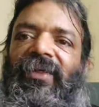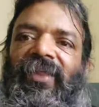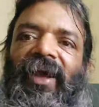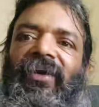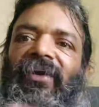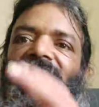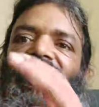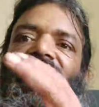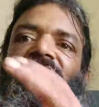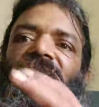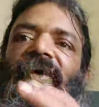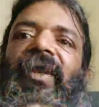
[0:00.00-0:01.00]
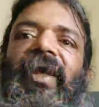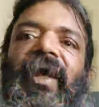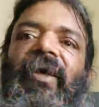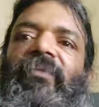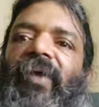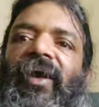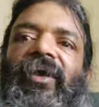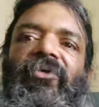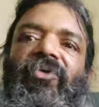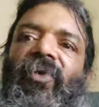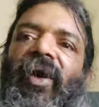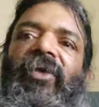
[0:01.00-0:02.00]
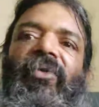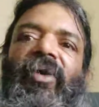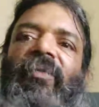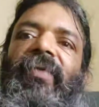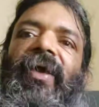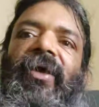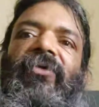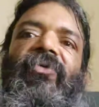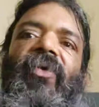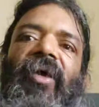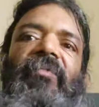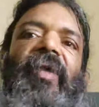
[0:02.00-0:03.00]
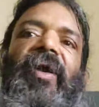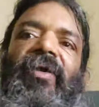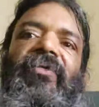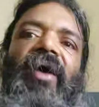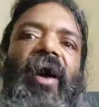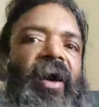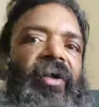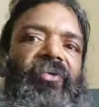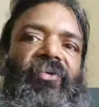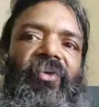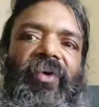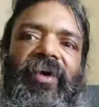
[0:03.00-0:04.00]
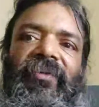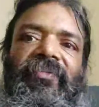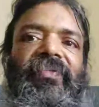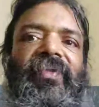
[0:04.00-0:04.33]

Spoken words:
That turns up in a by square root of a square minus r square.